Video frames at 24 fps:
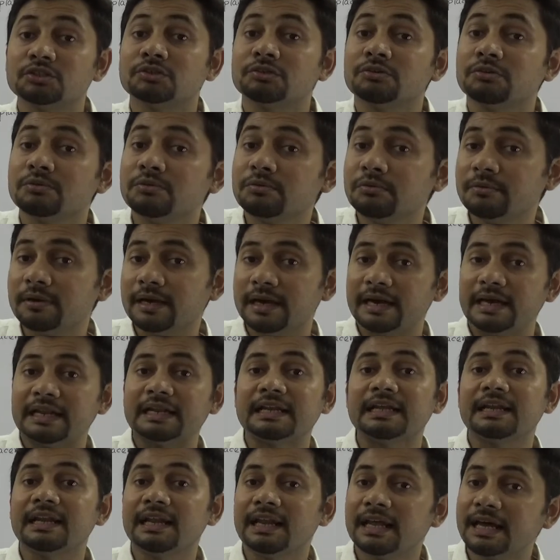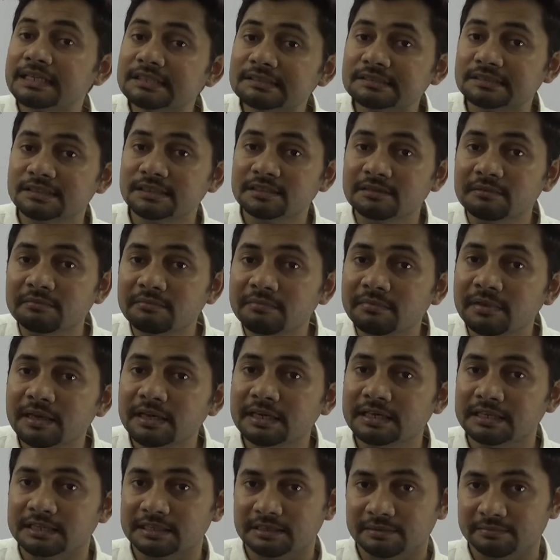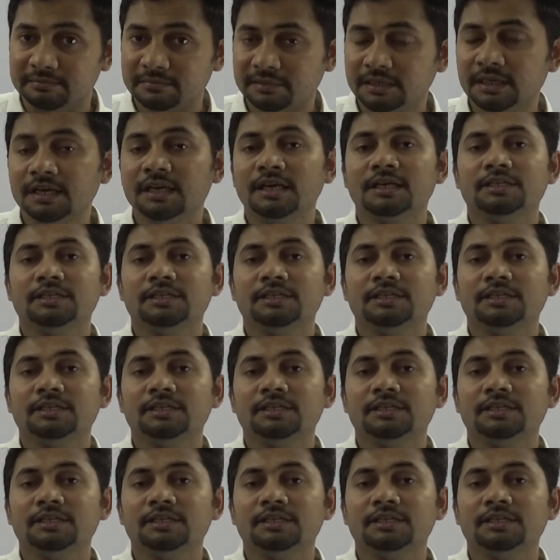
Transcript: through an elastic medium,